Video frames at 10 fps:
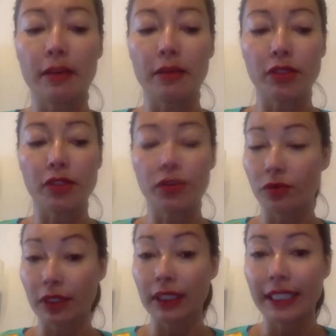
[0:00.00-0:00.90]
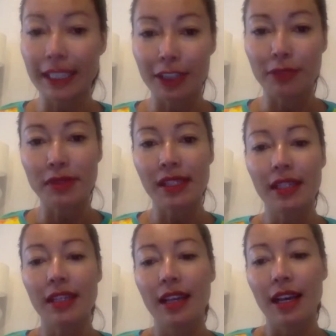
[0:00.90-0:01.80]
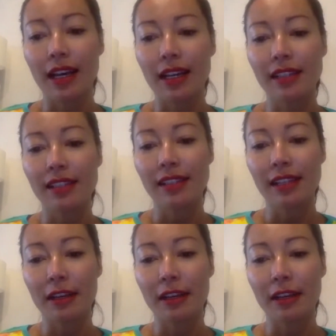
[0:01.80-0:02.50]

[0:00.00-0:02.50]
which really helped us